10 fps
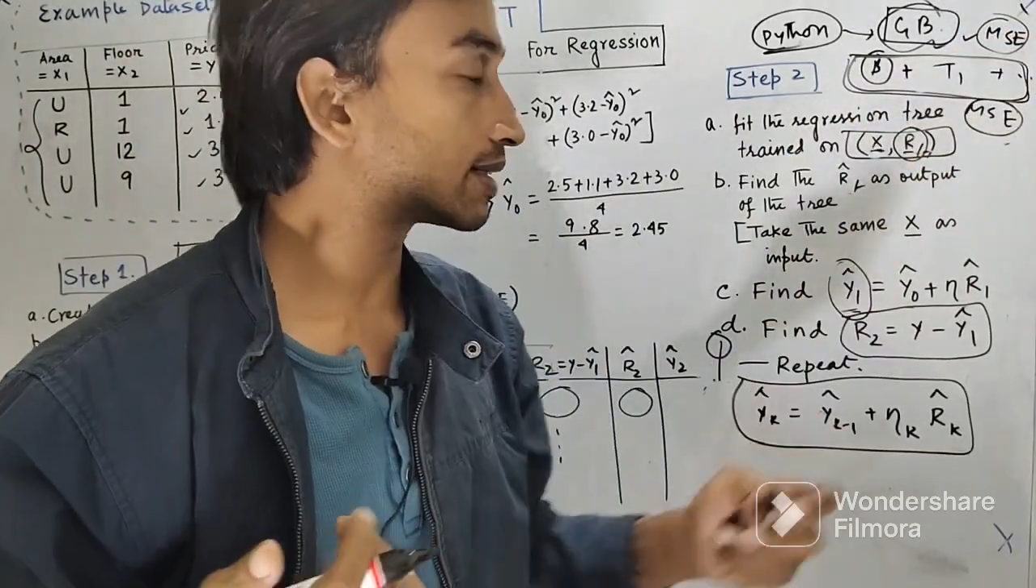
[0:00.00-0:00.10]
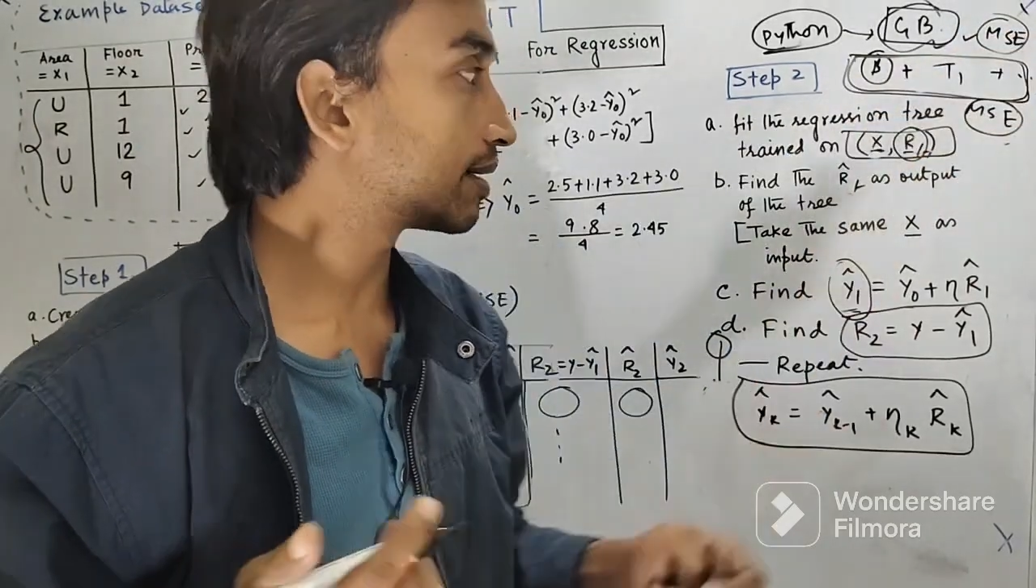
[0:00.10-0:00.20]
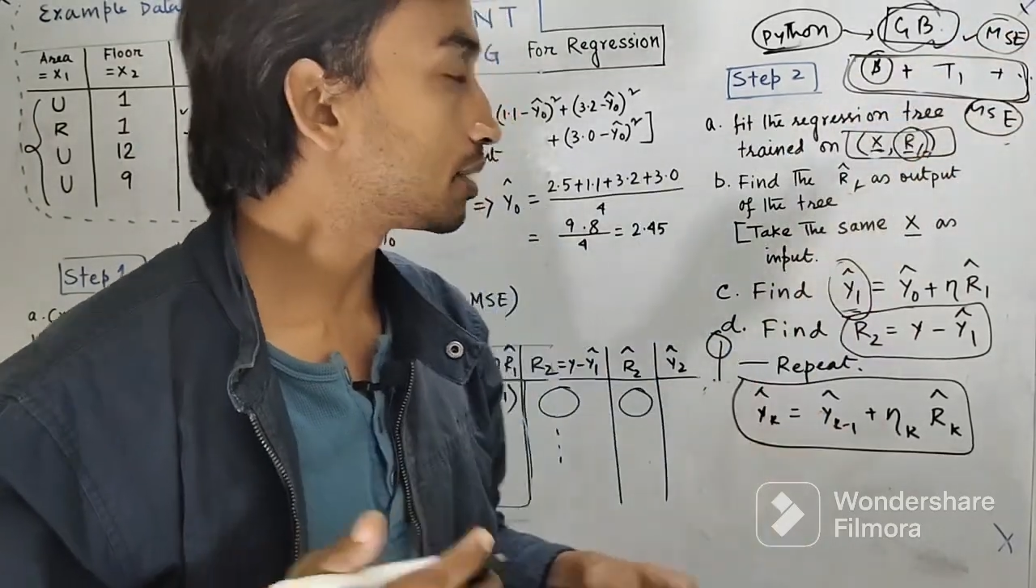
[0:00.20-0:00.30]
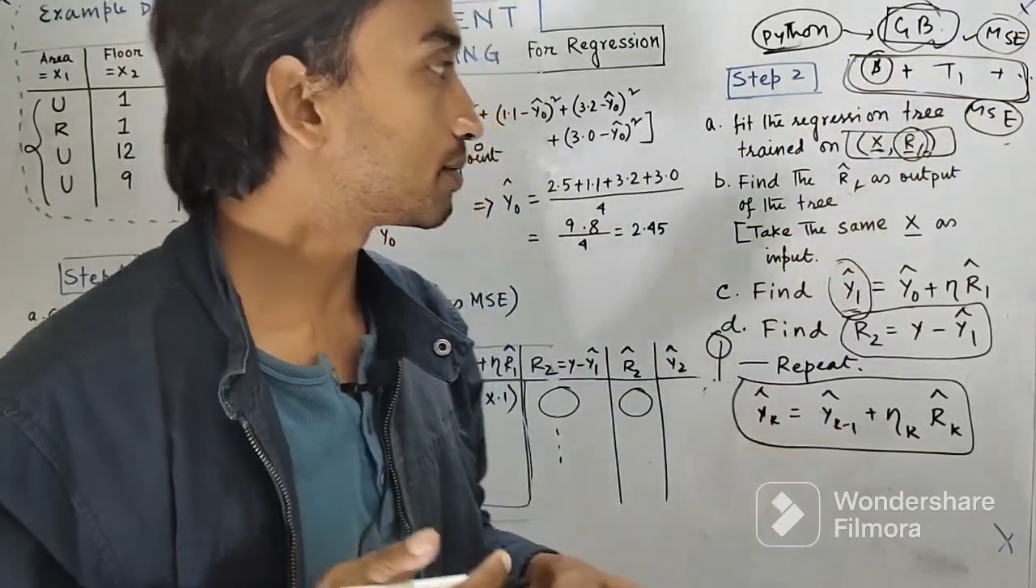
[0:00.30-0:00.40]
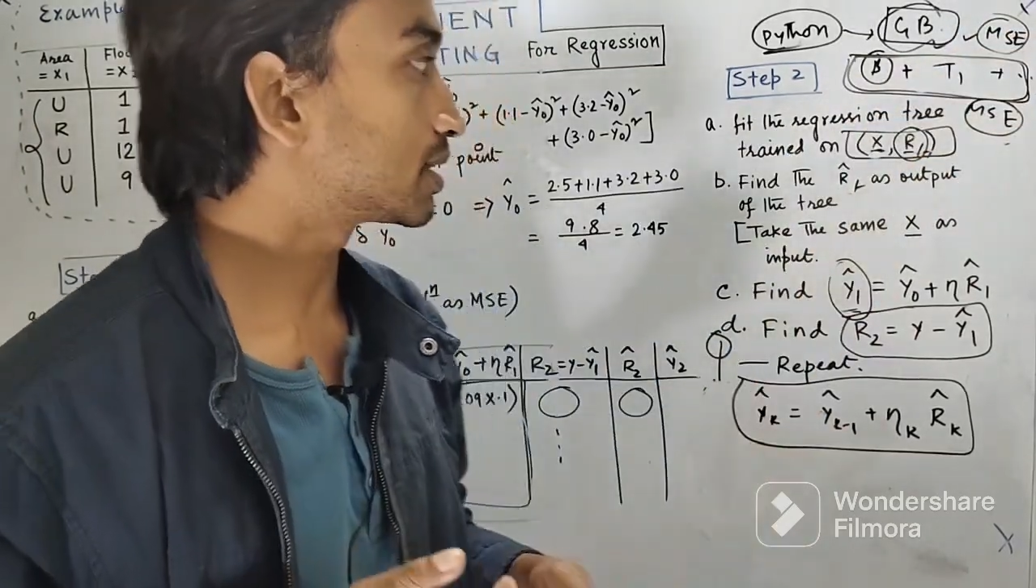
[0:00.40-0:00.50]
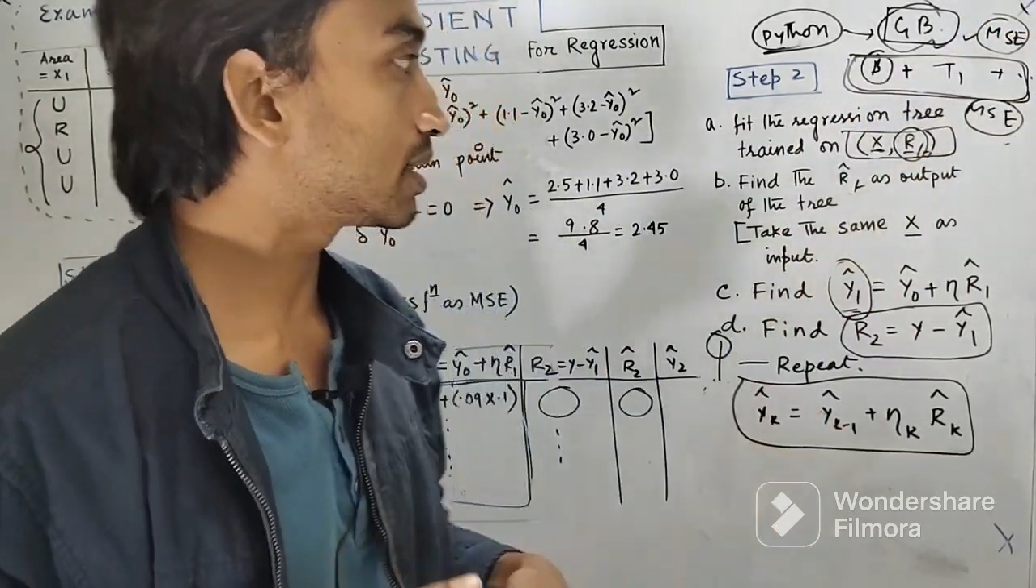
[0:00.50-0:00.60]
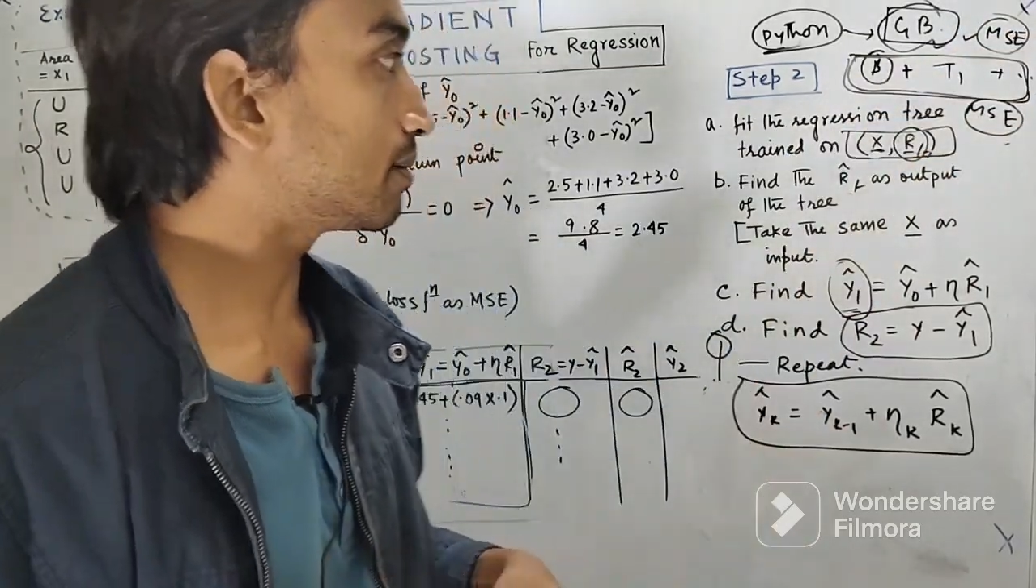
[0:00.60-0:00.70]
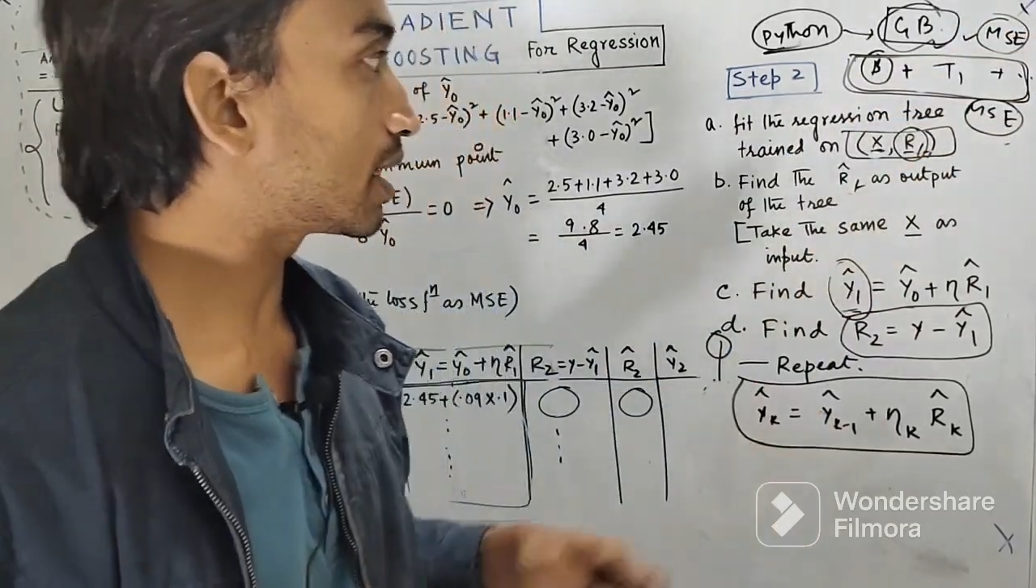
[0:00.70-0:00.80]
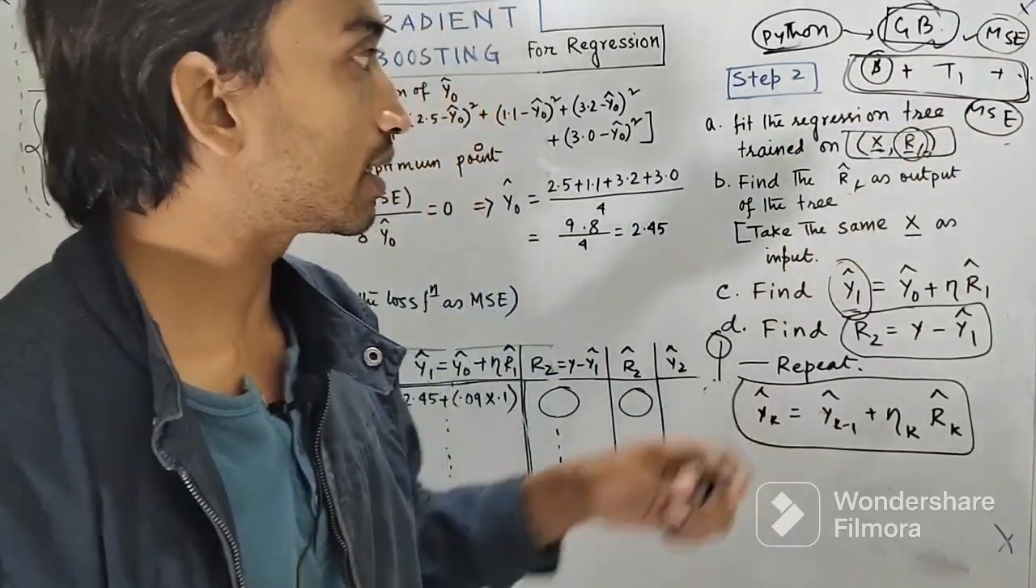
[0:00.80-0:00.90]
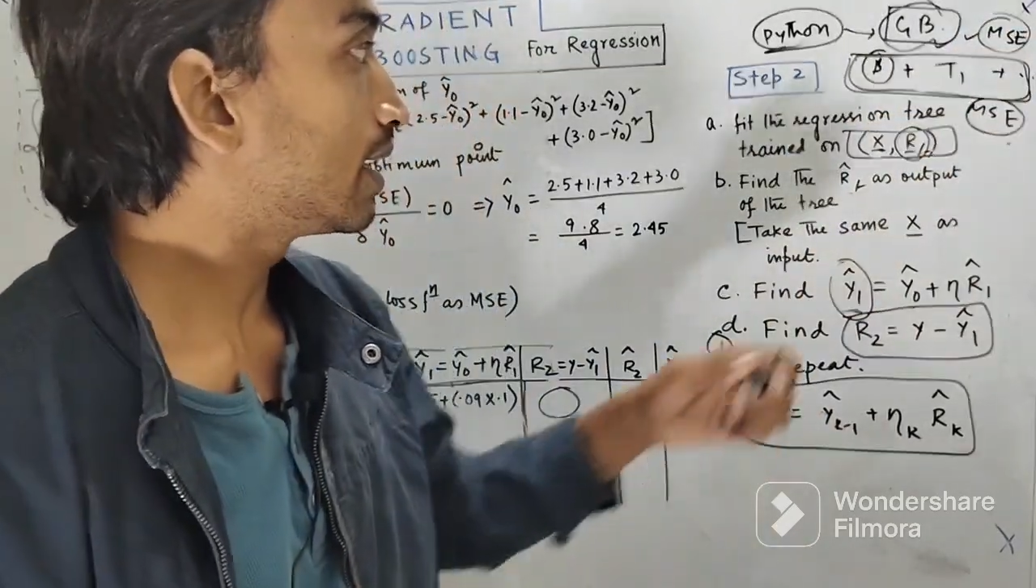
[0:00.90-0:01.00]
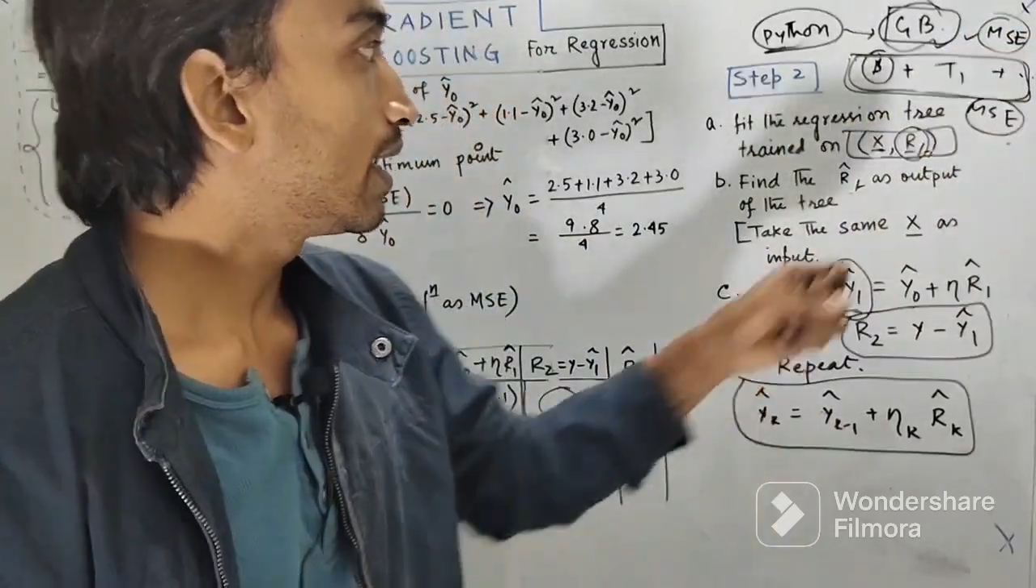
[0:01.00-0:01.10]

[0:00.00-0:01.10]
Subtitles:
same MSE, but